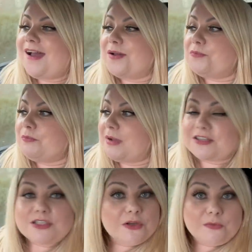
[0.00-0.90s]
We've
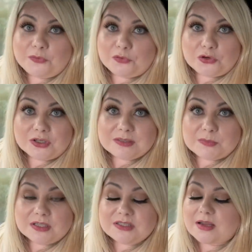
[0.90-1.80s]
managed to move before
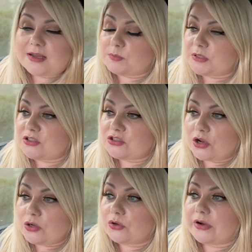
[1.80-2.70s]
Christmas. It's been
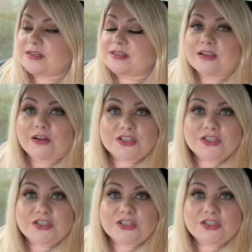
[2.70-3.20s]
so crazy.